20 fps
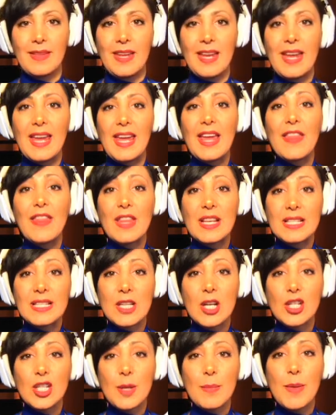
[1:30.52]
In the star
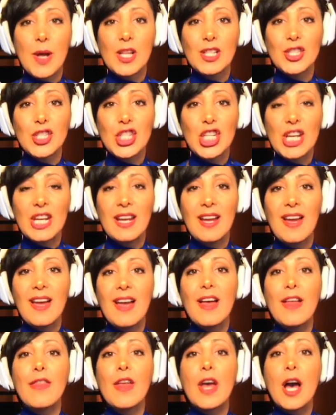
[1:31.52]
topology,
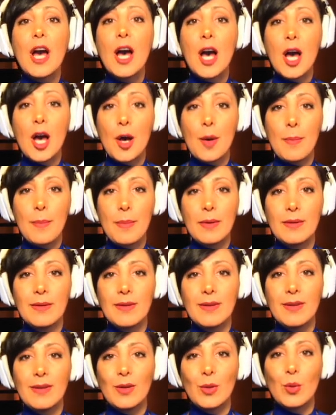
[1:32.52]
the hub,
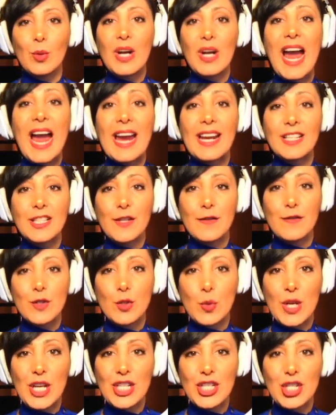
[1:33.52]
or active
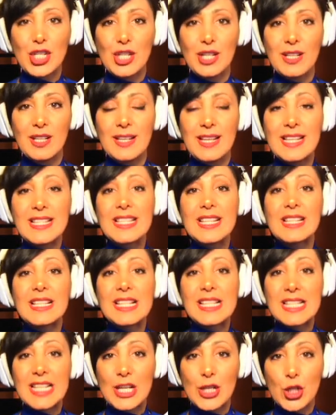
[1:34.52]
switch, is in the
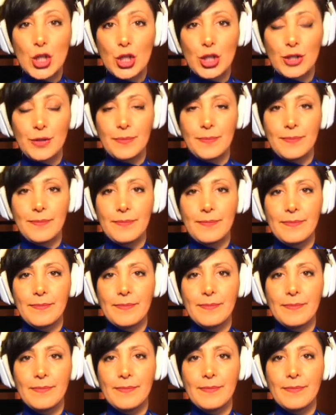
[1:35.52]
center.
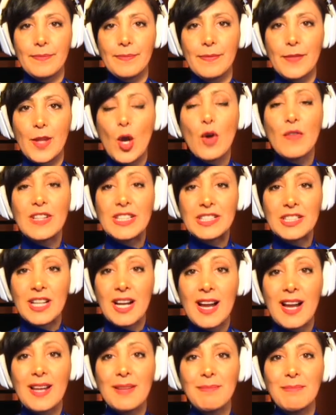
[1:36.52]
Over
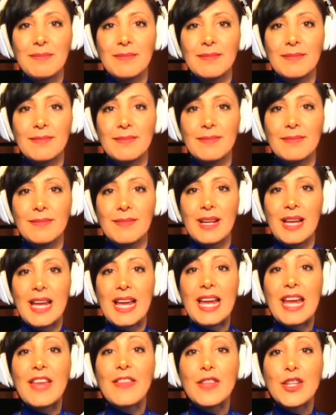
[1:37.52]
time,
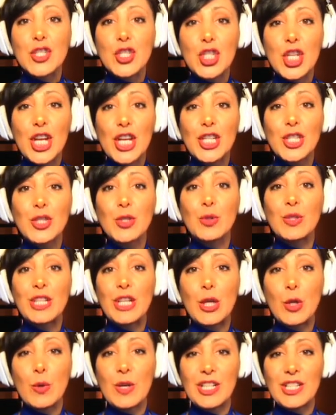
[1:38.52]
in the change to
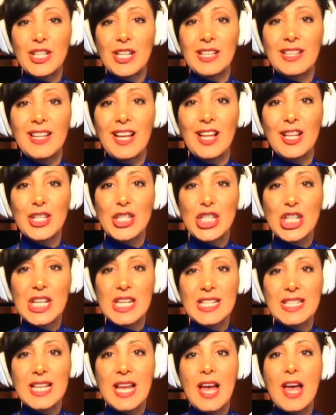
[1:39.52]
newer
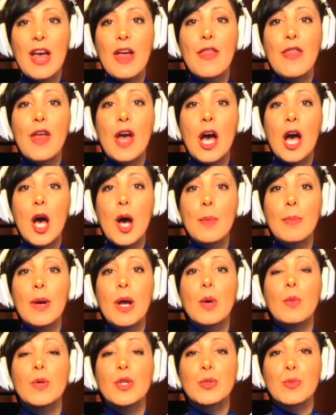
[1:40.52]
technologies, the hub,
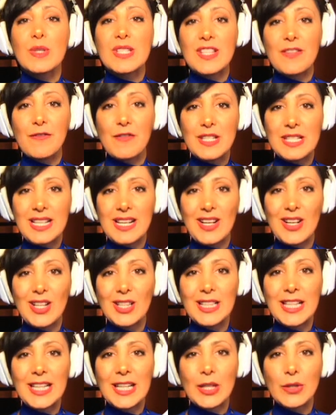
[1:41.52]
which was a physical
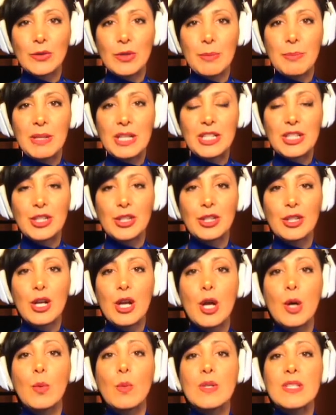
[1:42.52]
layer repeater,
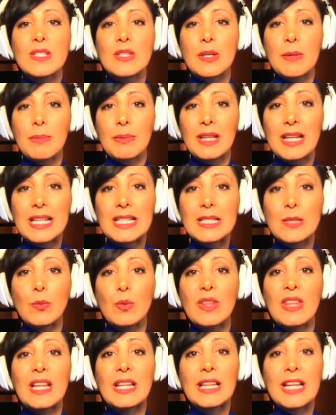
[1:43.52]
was replaced with
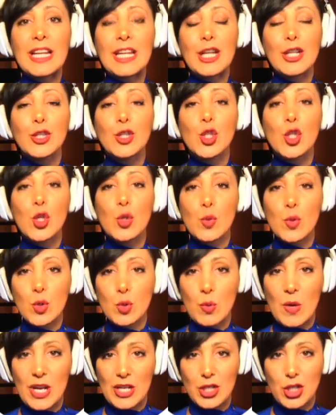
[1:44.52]
a layer 2
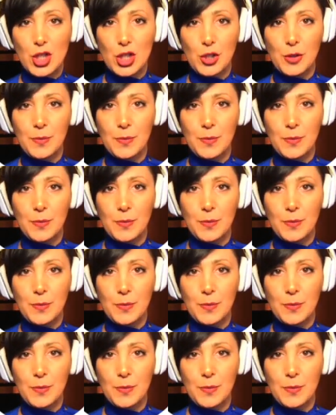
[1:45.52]
switch.